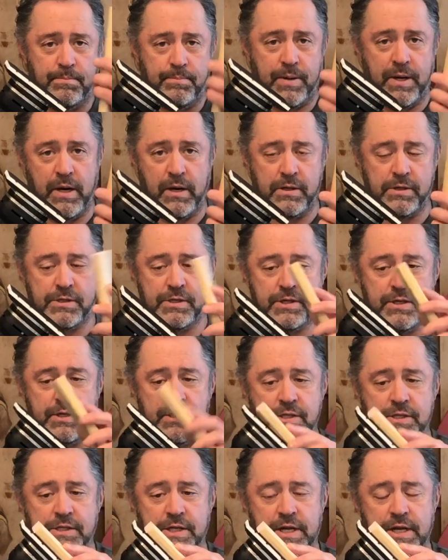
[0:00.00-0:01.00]
parts to
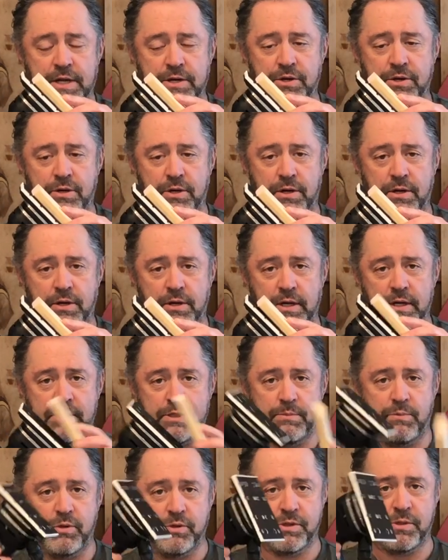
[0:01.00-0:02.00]
the sander
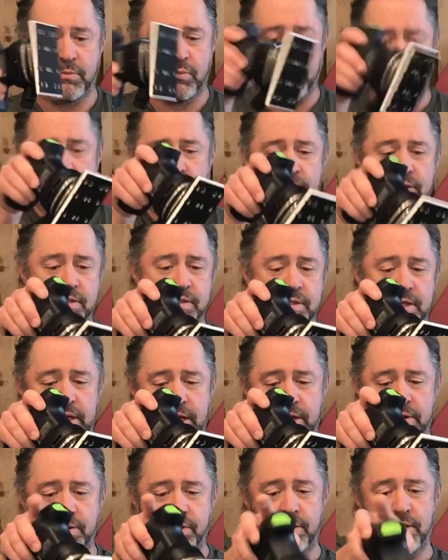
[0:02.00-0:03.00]
as opposed to bringing the
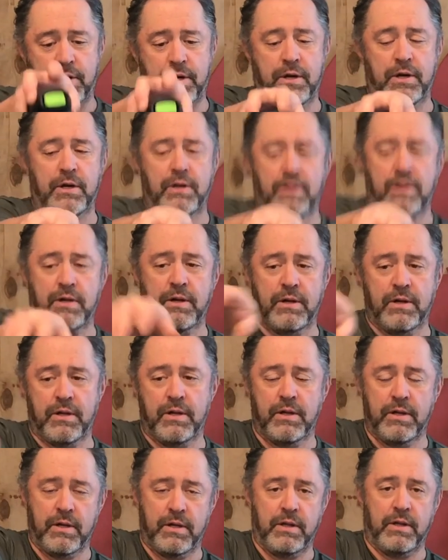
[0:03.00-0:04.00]
sander
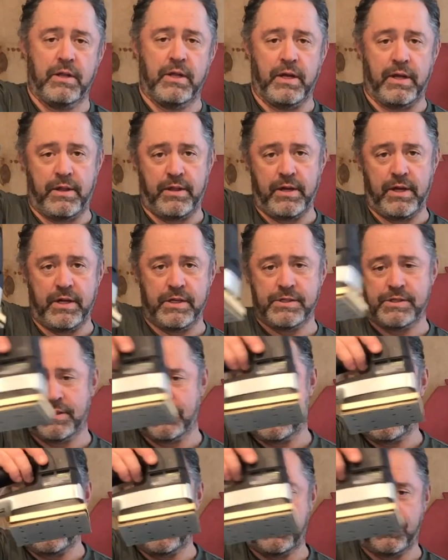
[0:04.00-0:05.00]
like
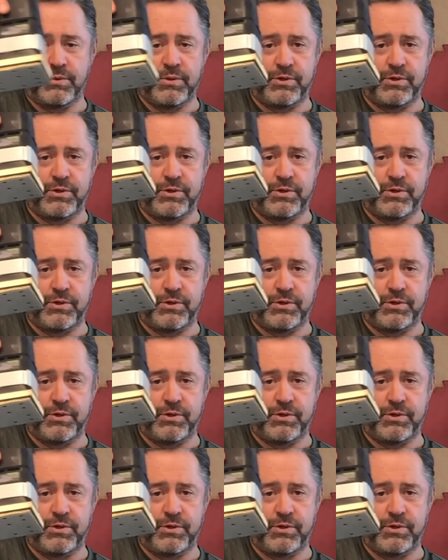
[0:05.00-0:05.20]
this to